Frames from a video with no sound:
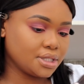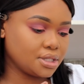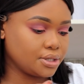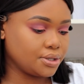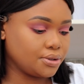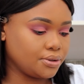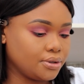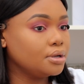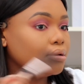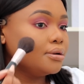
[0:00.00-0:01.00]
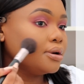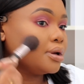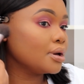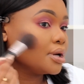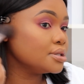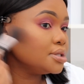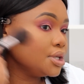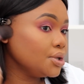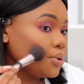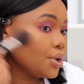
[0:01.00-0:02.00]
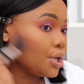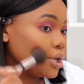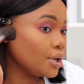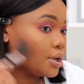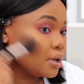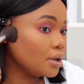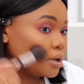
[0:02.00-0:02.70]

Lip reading: so I'll continue her.